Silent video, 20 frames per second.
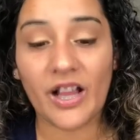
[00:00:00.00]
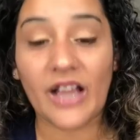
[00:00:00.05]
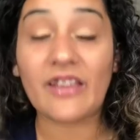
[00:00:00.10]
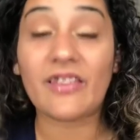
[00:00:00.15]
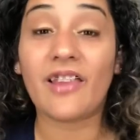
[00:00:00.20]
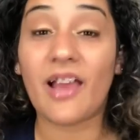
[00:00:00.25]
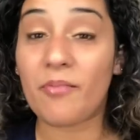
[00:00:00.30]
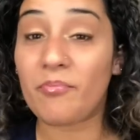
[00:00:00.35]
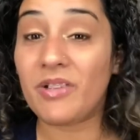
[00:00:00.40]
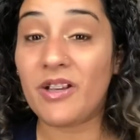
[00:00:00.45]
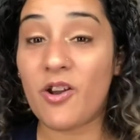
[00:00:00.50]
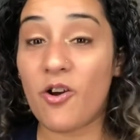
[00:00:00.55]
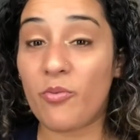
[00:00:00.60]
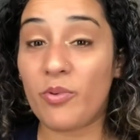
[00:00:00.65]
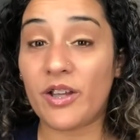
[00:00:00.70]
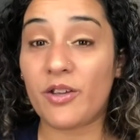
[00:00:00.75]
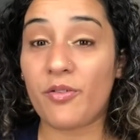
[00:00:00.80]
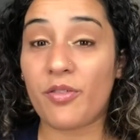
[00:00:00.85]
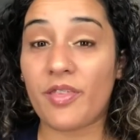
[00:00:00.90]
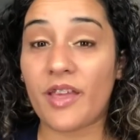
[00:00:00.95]
let me know
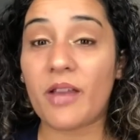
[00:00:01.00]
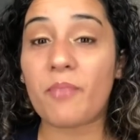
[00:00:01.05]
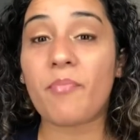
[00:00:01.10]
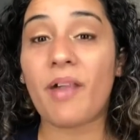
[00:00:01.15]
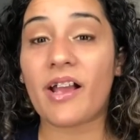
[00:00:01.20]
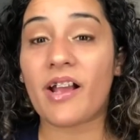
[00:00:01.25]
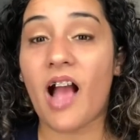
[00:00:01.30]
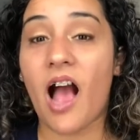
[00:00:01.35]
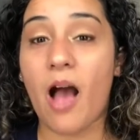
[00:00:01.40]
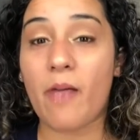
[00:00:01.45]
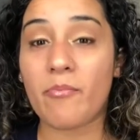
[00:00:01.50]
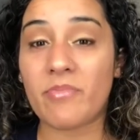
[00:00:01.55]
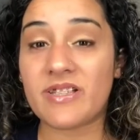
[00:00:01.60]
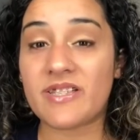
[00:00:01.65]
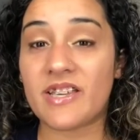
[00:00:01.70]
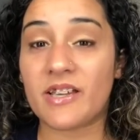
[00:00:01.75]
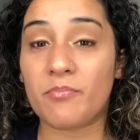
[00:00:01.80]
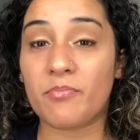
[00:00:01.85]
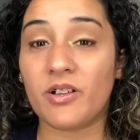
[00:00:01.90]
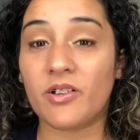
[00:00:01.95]
what you think by
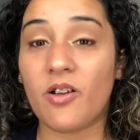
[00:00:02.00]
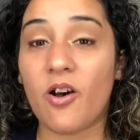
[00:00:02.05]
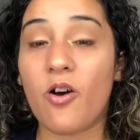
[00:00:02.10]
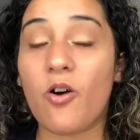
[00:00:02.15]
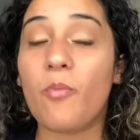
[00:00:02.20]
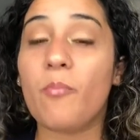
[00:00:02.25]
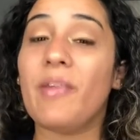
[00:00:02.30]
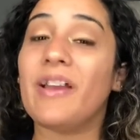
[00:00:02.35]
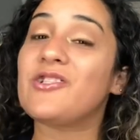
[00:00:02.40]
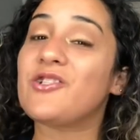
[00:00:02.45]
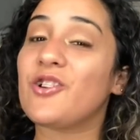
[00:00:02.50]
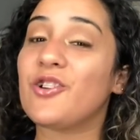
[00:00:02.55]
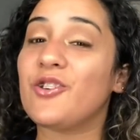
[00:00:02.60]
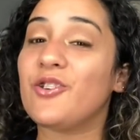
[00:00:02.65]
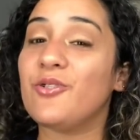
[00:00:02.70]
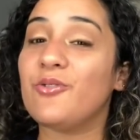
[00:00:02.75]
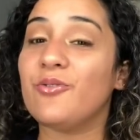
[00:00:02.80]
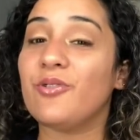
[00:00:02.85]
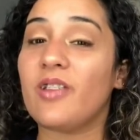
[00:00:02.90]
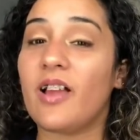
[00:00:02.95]
commenting below. Make sure
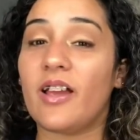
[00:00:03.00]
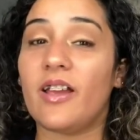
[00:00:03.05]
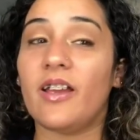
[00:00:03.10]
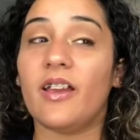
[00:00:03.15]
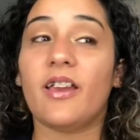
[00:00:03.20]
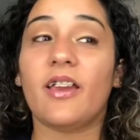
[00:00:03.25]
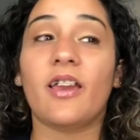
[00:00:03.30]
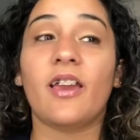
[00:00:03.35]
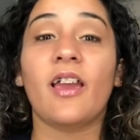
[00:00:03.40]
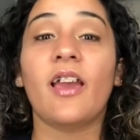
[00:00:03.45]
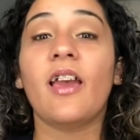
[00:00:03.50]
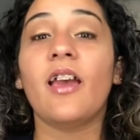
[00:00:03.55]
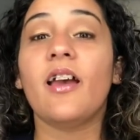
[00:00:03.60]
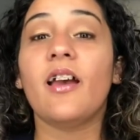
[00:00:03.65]
you like